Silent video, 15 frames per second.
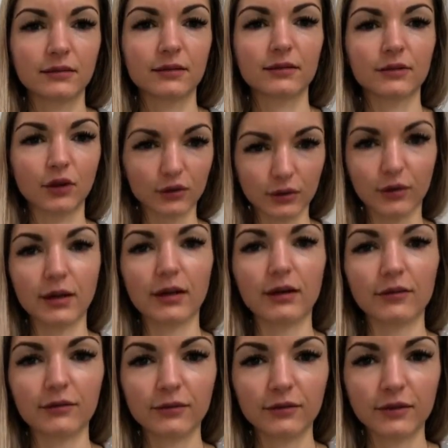not good
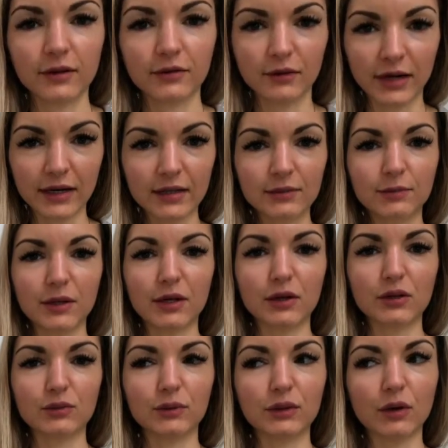enough, right?
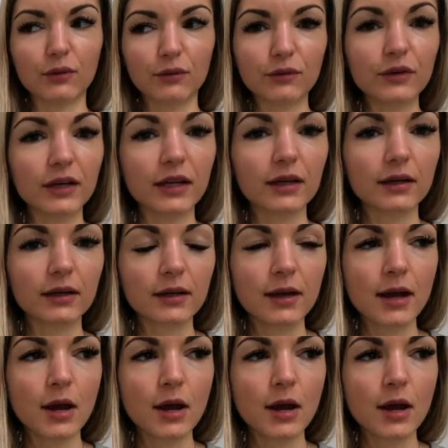Because we don't fit in.